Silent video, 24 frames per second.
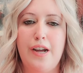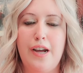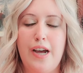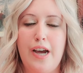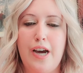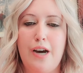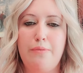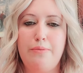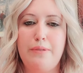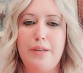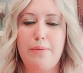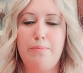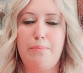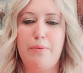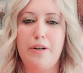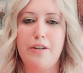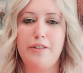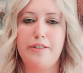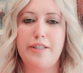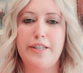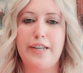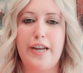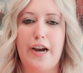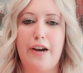Help that
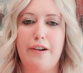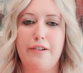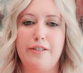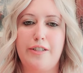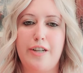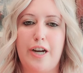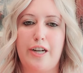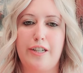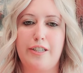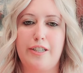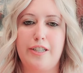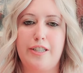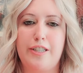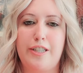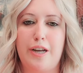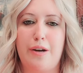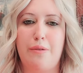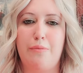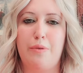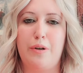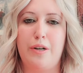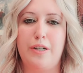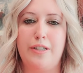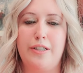person out and talk to
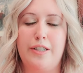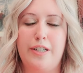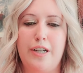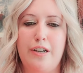someone.